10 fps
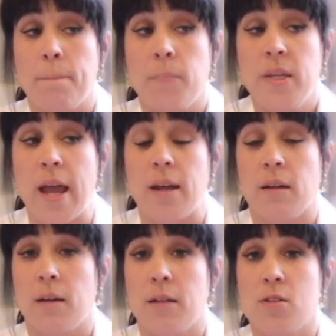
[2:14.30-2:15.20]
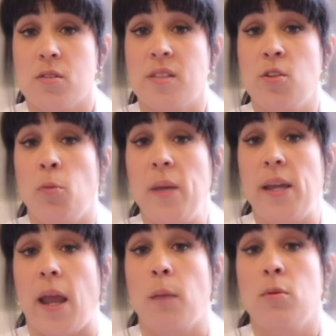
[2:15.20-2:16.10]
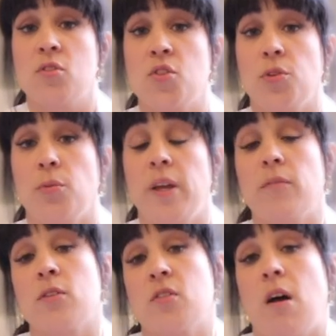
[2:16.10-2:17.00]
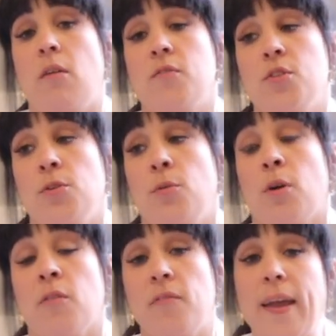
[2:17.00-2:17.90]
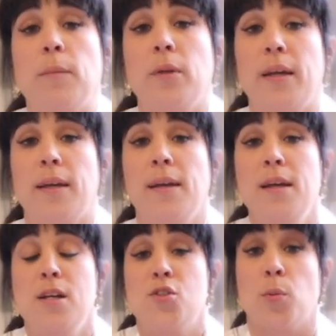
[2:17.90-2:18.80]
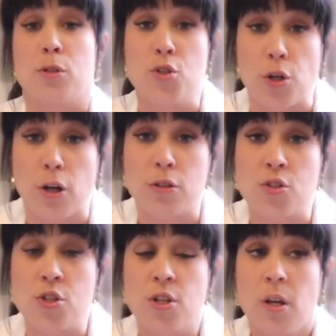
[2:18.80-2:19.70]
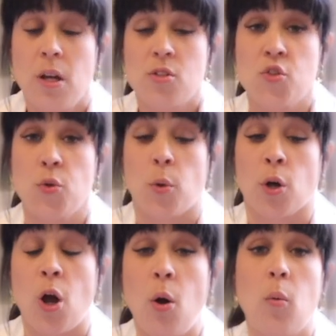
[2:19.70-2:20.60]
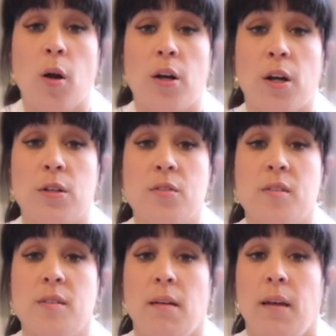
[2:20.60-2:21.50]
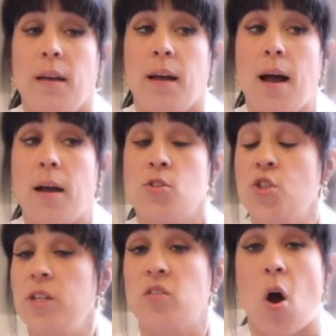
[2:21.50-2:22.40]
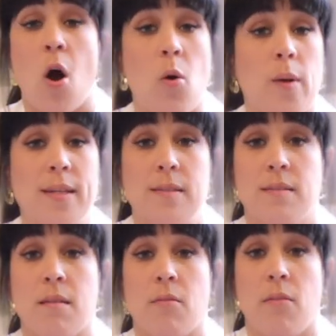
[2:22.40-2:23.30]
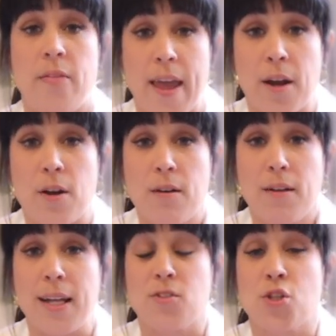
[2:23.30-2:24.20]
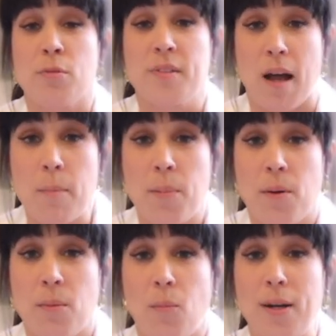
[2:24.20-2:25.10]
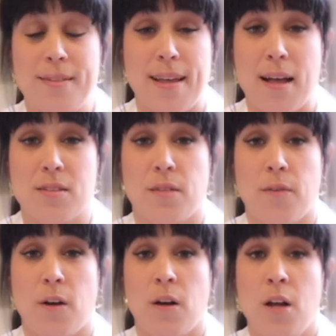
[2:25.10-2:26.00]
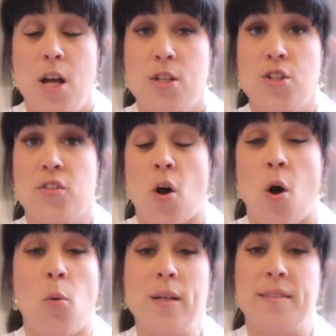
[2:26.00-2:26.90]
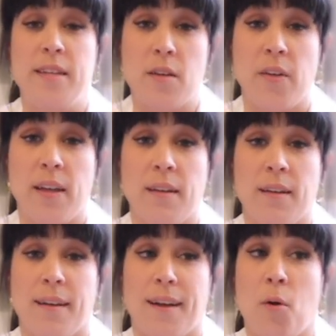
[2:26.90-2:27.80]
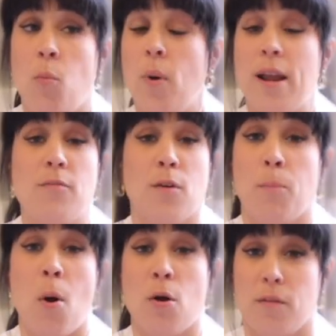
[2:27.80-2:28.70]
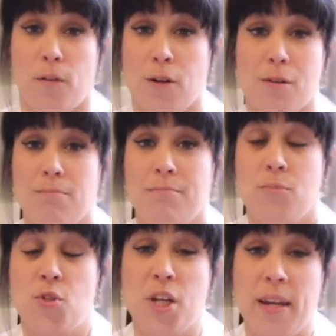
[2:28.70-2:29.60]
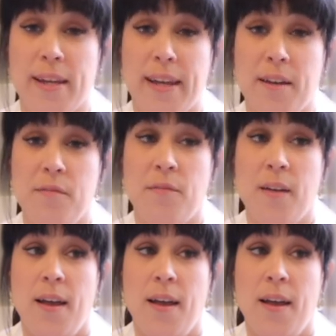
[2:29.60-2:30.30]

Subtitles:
yet still being able to give herself to her family, to her church, to her coworkers. She is always there and shows up when it's asked of her. She's always giving whatever part of her she can give.